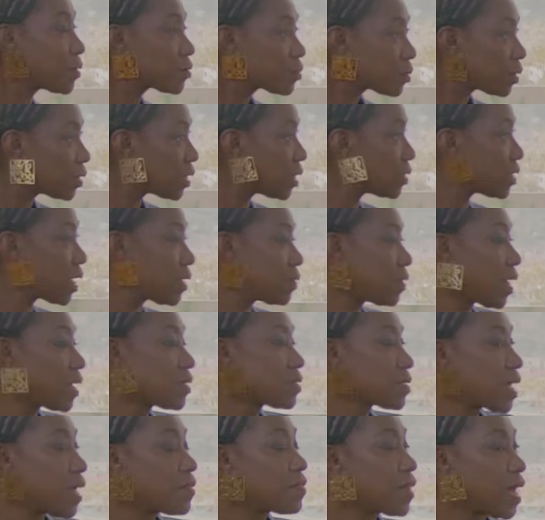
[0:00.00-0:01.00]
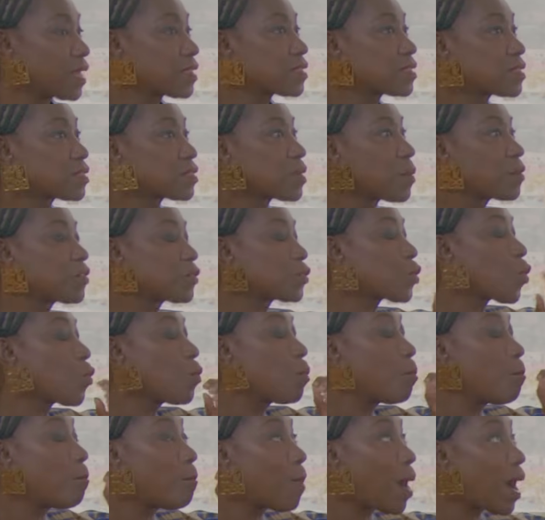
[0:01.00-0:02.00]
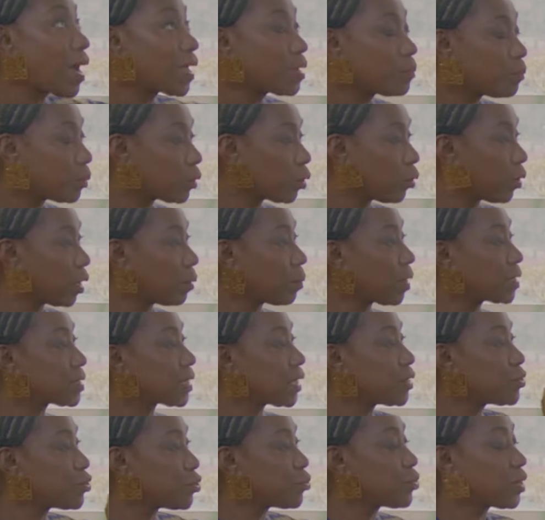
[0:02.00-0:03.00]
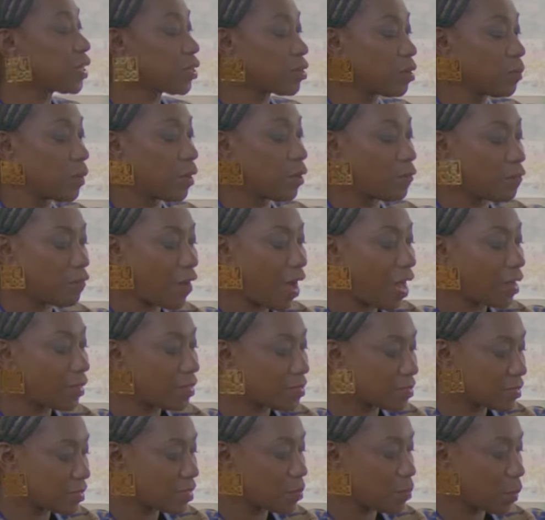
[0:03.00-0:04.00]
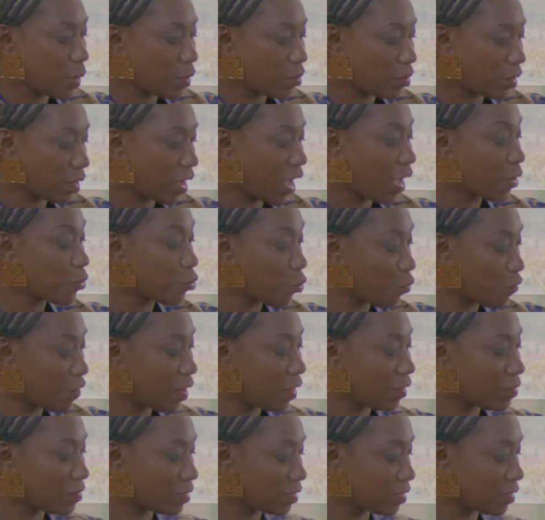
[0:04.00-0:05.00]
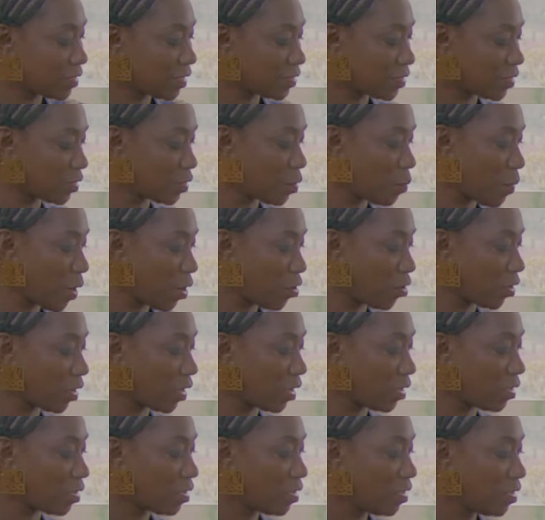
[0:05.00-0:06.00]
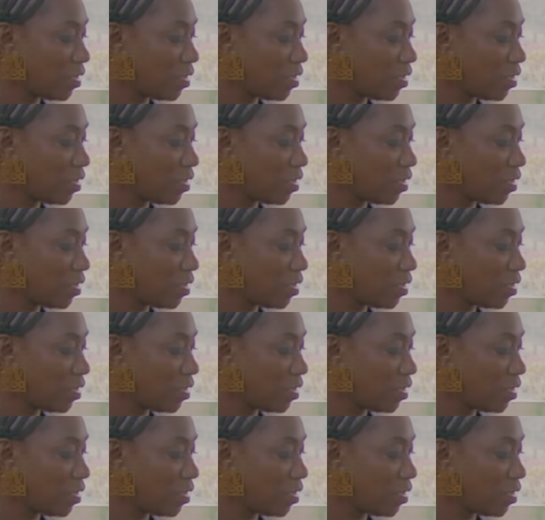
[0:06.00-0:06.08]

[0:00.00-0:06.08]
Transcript: that's so mind-blowing because I do hear about violence in America. I know violence exists in America.